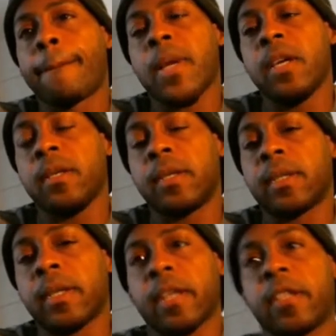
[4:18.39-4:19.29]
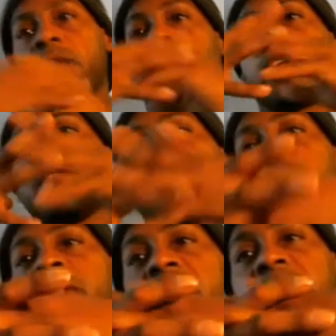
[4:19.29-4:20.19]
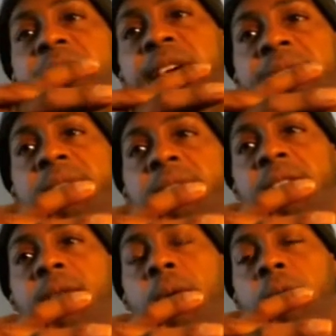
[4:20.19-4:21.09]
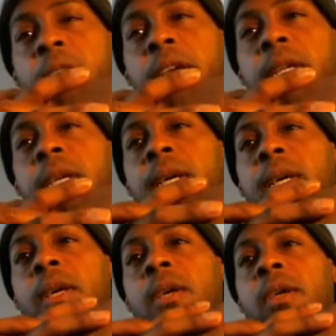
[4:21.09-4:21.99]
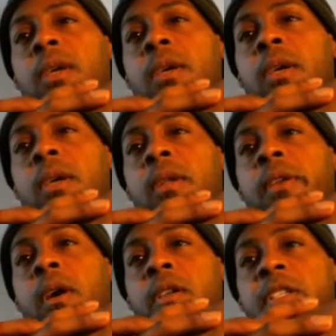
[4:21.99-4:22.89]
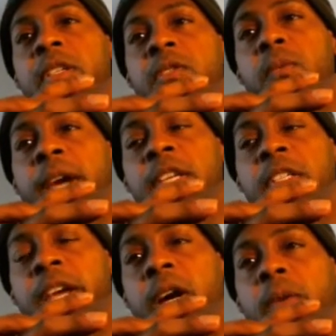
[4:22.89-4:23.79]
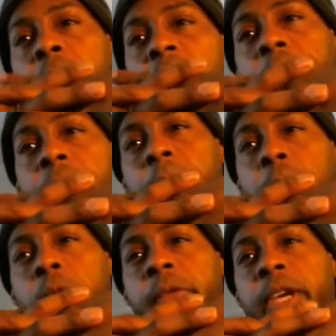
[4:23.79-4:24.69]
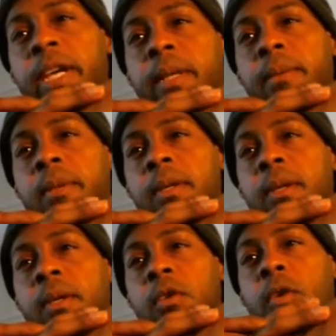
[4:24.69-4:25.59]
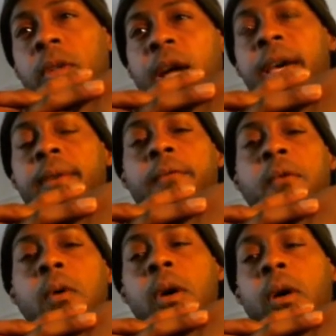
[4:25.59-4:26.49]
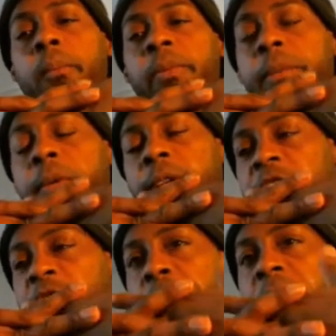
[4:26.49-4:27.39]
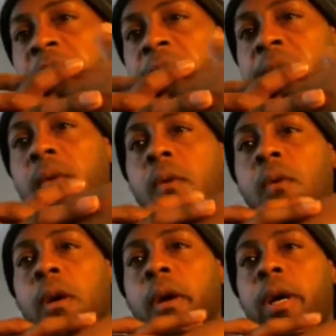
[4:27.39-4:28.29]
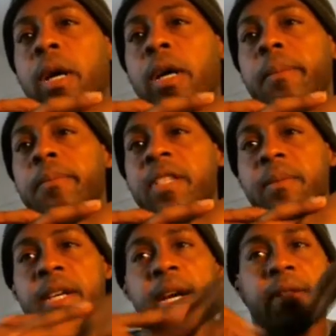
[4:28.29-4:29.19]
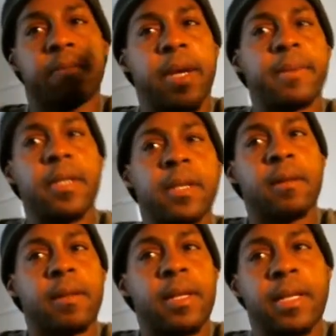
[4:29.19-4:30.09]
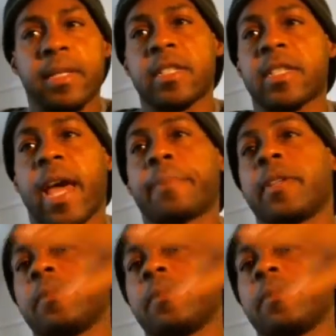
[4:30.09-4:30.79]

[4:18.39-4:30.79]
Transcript: and then when you focus intensely on it, there are situations that will pop up within your life, or people that you meet, or sometimes maybe, and this has happened to